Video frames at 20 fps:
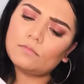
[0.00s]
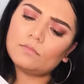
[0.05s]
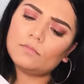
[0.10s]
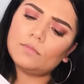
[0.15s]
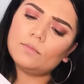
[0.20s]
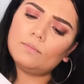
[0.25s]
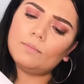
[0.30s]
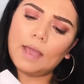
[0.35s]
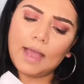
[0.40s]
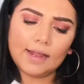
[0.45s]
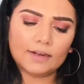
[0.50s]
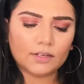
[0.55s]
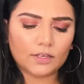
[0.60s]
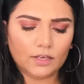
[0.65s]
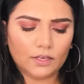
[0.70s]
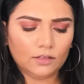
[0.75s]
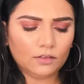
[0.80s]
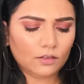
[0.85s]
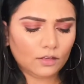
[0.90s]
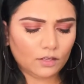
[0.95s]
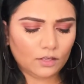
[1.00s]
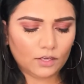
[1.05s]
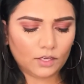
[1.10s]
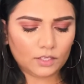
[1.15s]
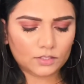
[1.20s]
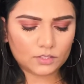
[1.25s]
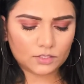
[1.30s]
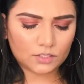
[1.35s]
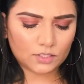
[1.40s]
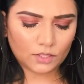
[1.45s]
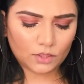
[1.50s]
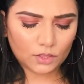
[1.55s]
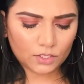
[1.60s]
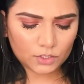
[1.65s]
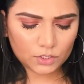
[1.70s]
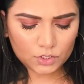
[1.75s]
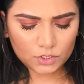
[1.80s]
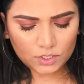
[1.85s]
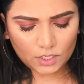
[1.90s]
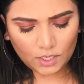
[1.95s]
matte ink. It's in the
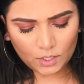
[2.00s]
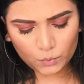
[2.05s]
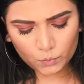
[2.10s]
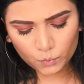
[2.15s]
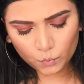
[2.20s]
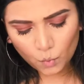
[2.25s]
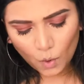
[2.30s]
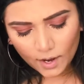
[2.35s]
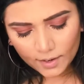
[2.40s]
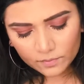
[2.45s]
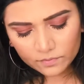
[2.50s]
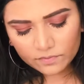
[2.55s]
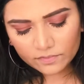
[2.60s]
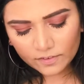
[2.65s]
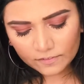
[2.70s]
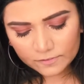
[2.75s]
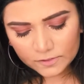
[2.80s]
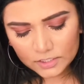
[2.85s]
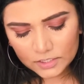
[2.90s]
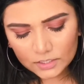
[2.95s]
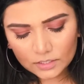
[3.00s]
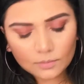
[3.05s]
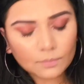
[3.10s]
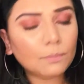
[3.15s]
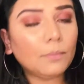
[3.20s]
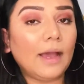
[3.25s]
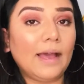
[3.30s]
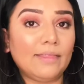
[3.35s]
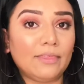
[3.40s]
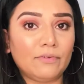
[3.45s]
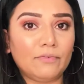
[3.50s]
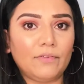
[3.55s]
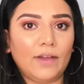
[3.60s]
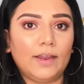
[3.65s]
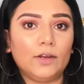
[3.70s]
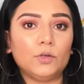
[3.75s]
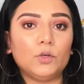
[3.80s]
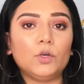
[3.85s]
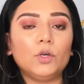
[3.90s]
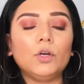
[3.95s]
shade 150
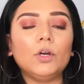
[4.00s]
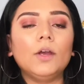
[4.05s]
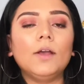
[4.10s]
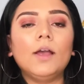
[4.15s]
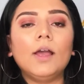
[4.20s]
Pathfinder.